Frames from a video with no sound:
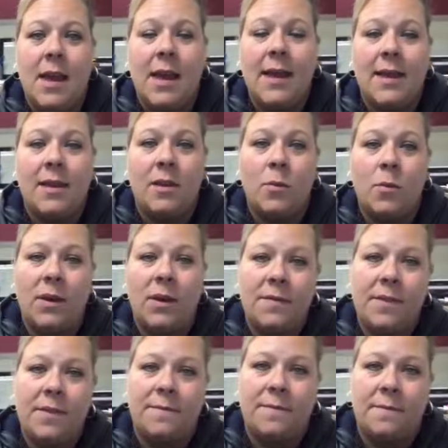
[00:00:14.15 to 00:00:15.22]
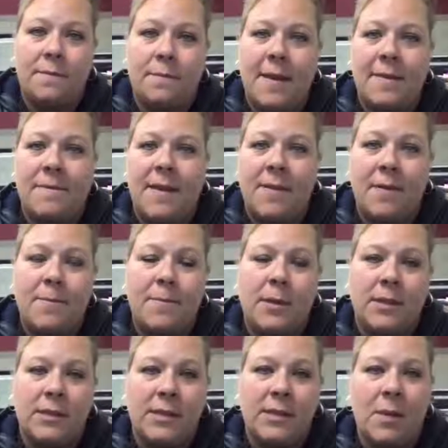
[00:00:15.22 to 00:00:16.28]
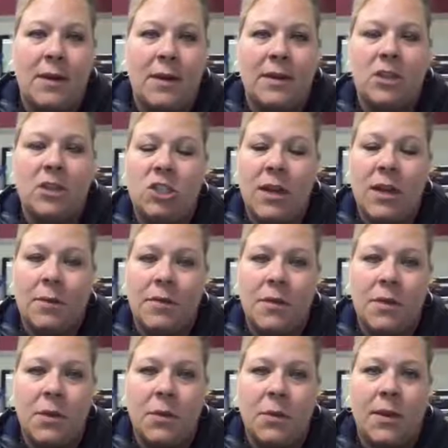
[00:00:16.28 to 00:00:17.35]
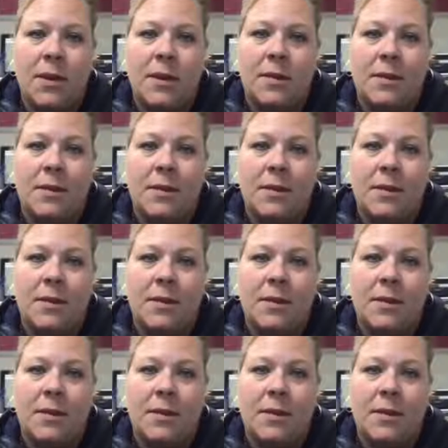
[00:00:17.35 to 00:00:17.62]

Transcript: And one of the, my favorite books that I wanted to share with you